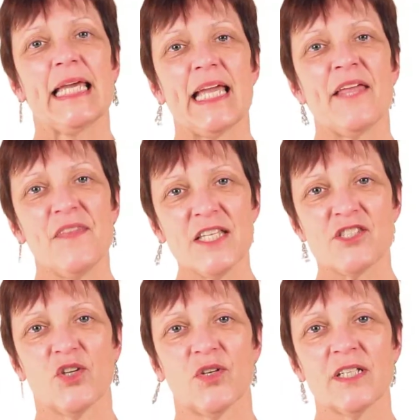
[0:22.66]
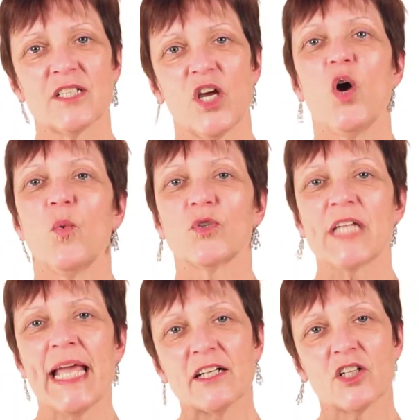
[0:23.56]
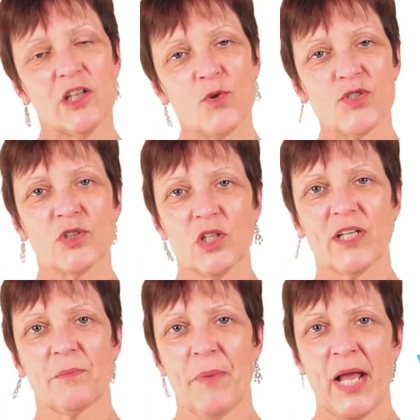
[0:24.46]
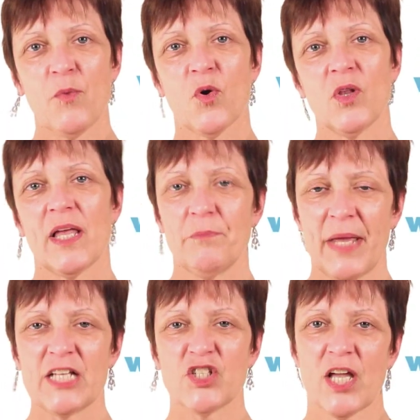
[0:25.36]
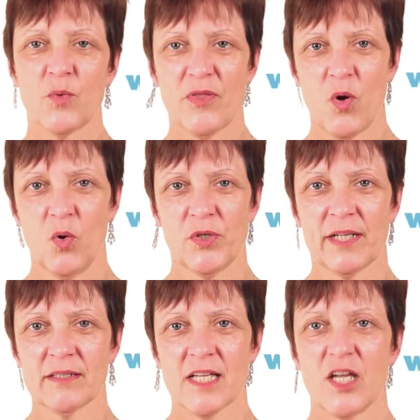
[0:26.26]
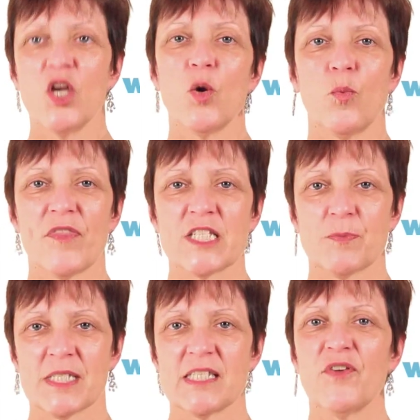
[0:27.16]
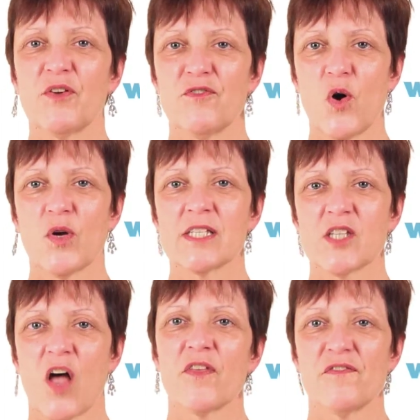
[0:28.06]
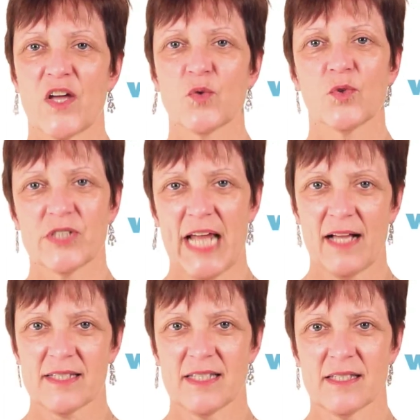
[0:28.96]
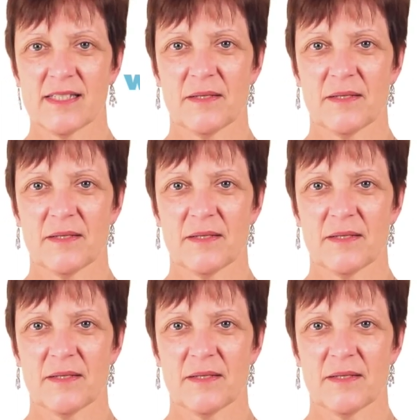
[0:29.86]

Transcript: In this unit, we'll take a closer look at payroll and paycheck withholdings, with a specific focus on the federal taxes.